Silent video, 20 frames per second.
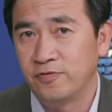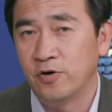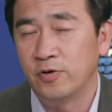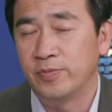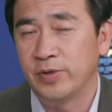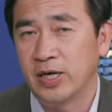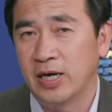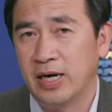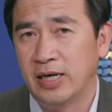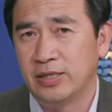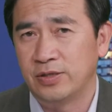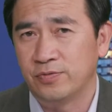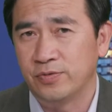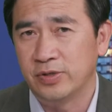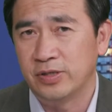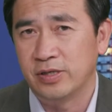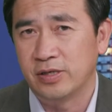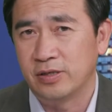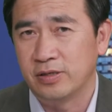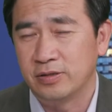fall behind
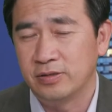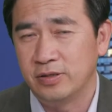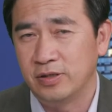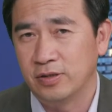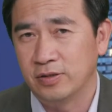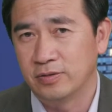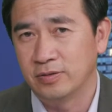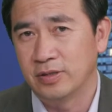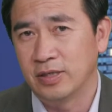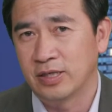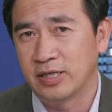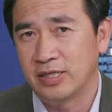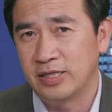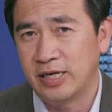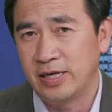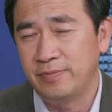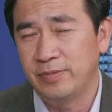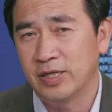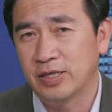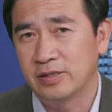with their,
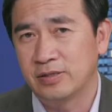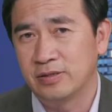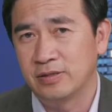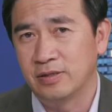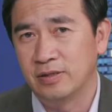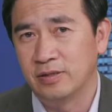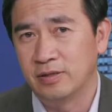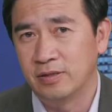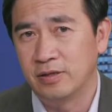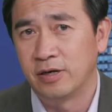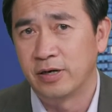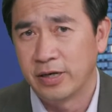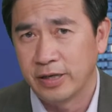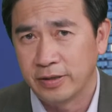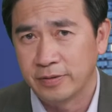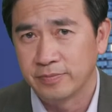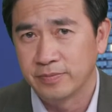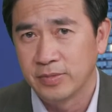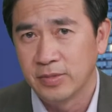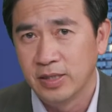academic
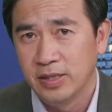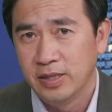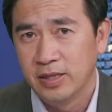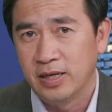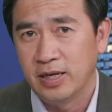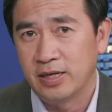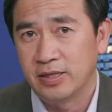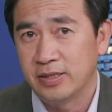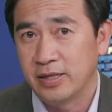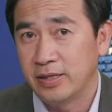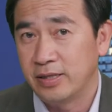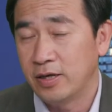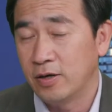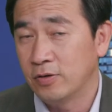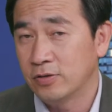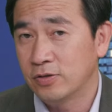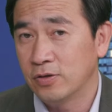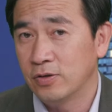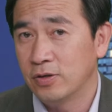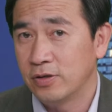learning, and then they
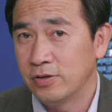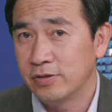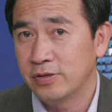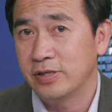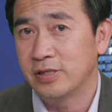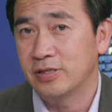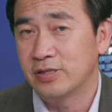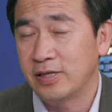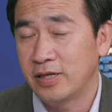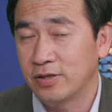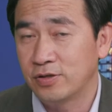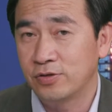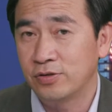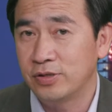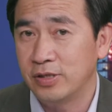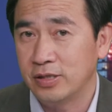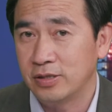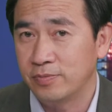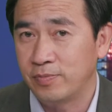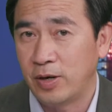also learn things they
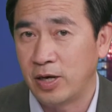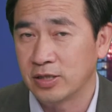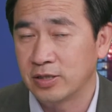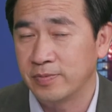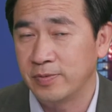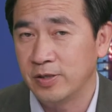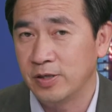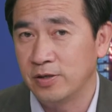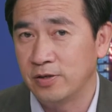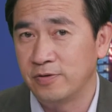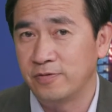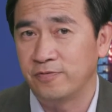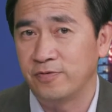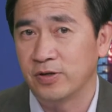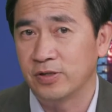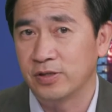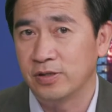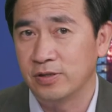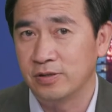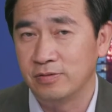couldn't possibly learn
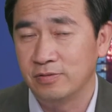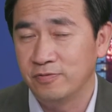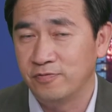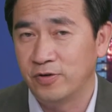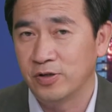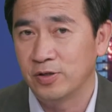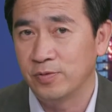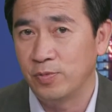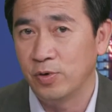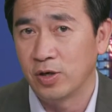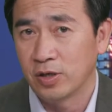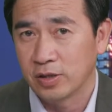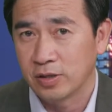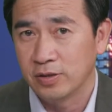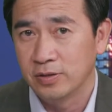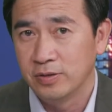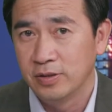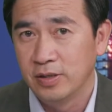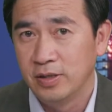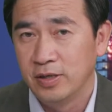from the book,
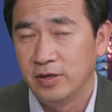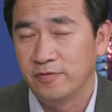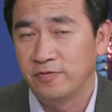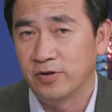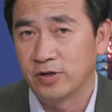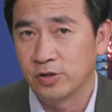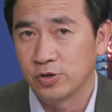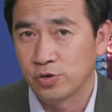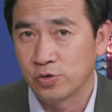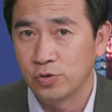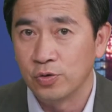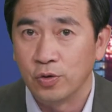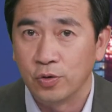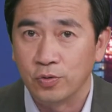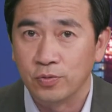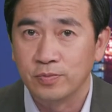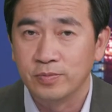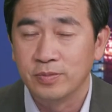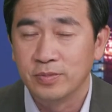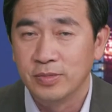from the
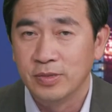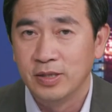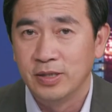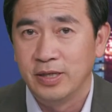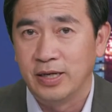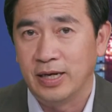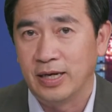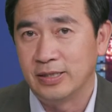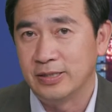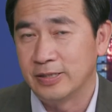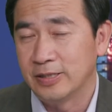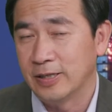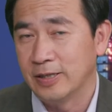school, and